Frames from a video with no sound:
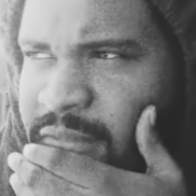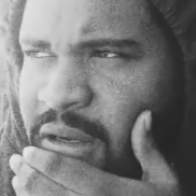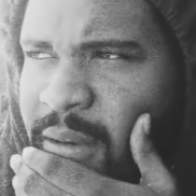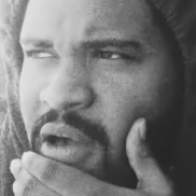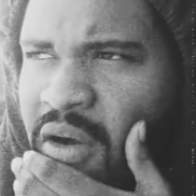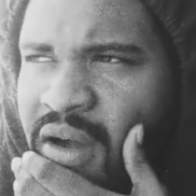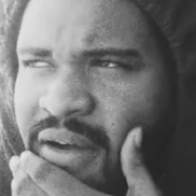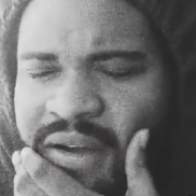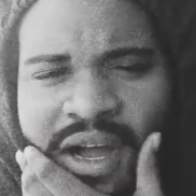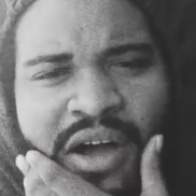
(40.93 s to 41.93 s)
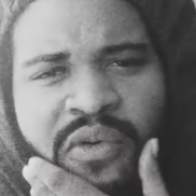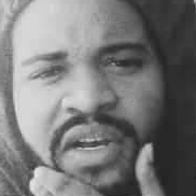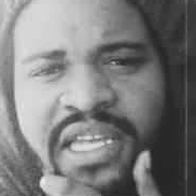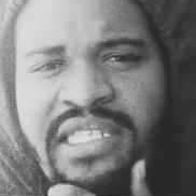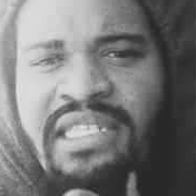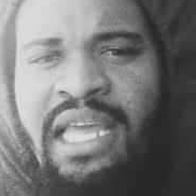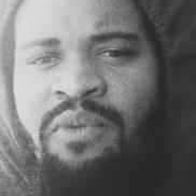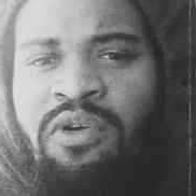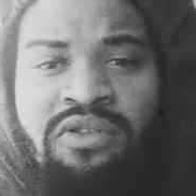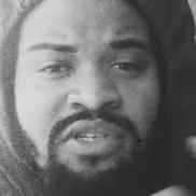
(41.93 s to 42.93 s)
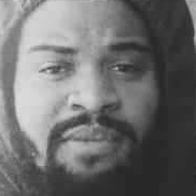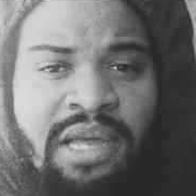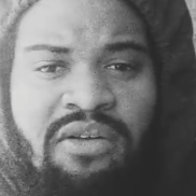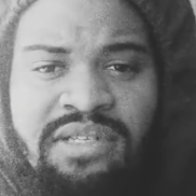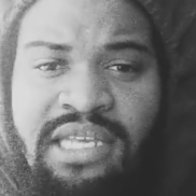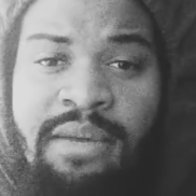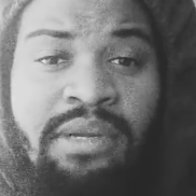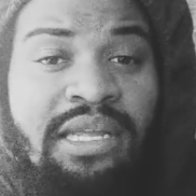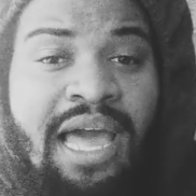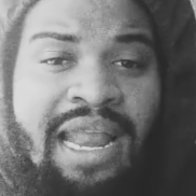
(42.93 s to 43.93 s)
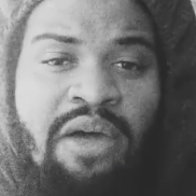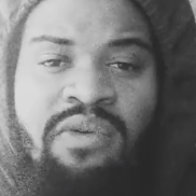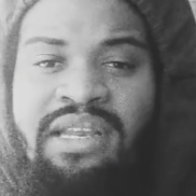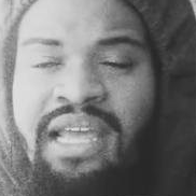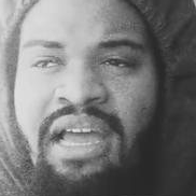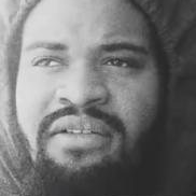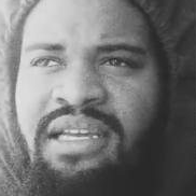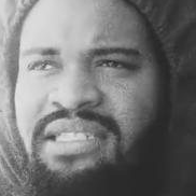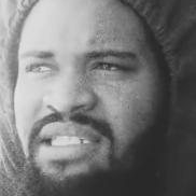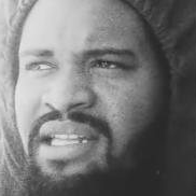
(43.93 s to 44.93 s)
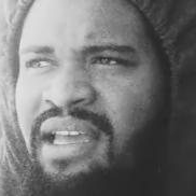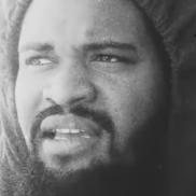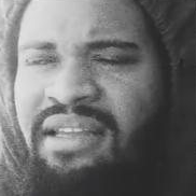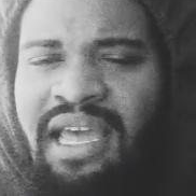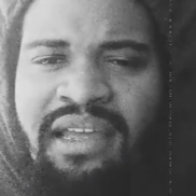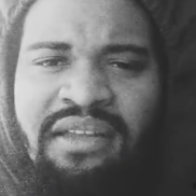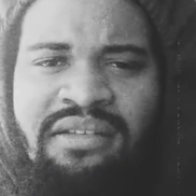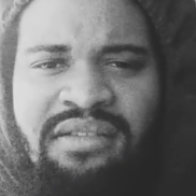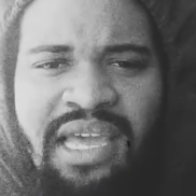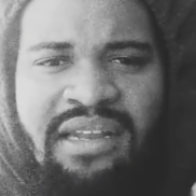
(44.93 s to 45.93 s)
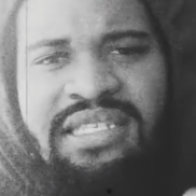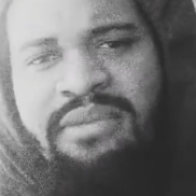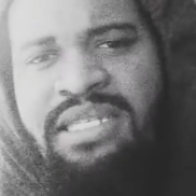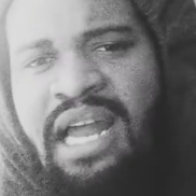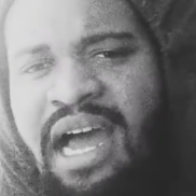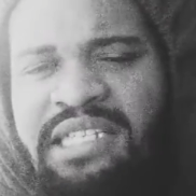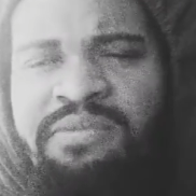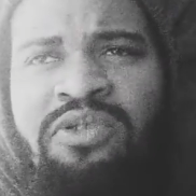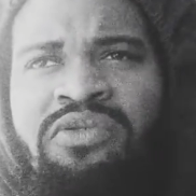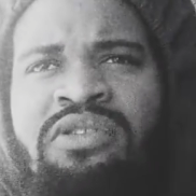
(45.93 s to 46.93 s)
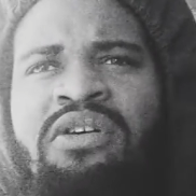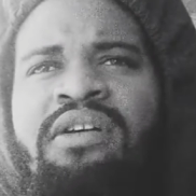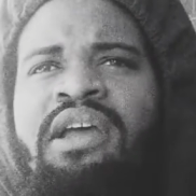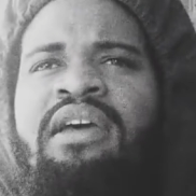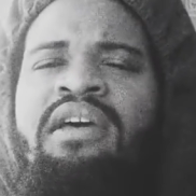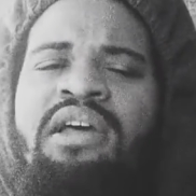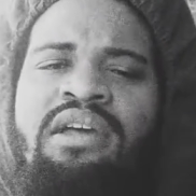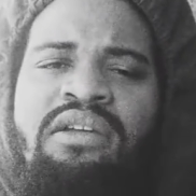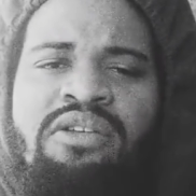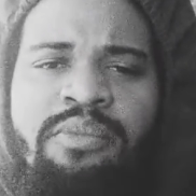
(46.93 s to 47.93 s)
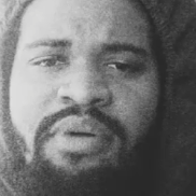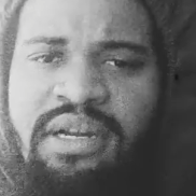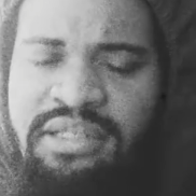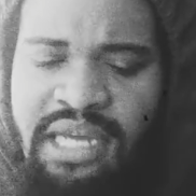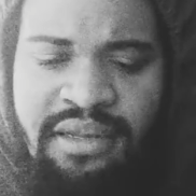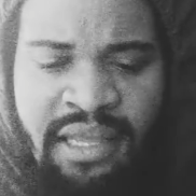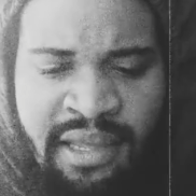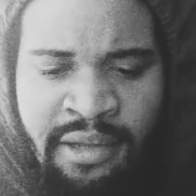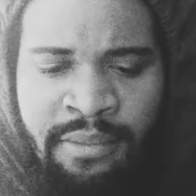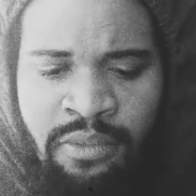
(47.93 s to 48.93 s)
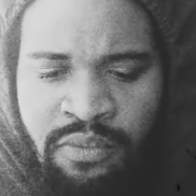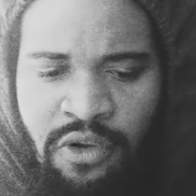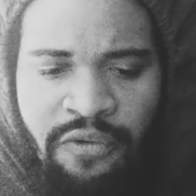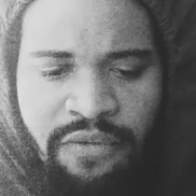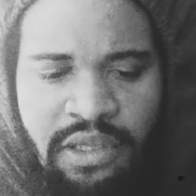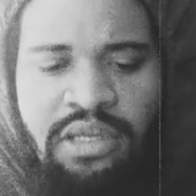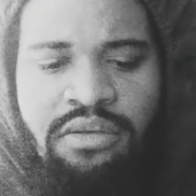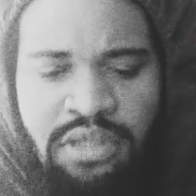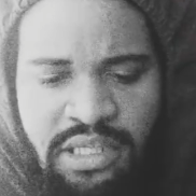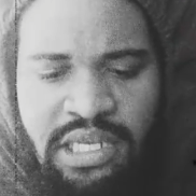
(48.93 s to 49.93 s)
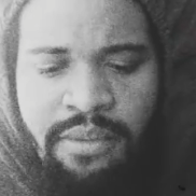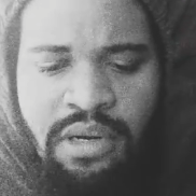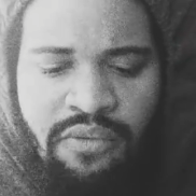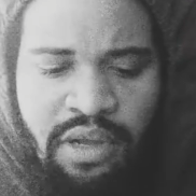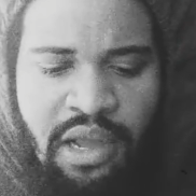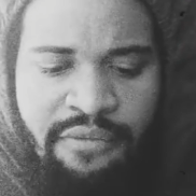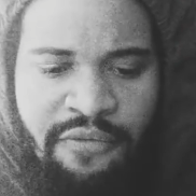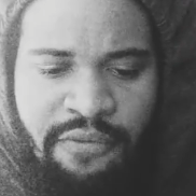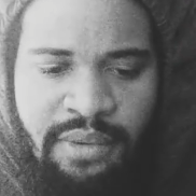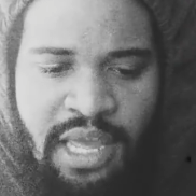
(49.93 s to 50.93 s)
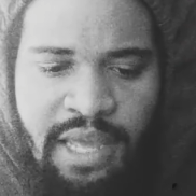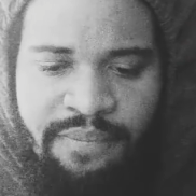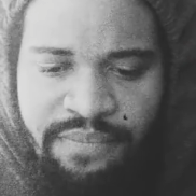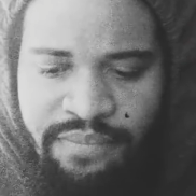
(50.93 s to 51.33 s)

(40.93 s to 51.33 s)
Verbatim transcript: Uh, I don't want to get his name wrong, so I'm not gonna say it. But the guy that went down yesterday, they had, they had to take him to the hospital and all that. You know, prayers out to him. Hopefully, he's able to recover from that.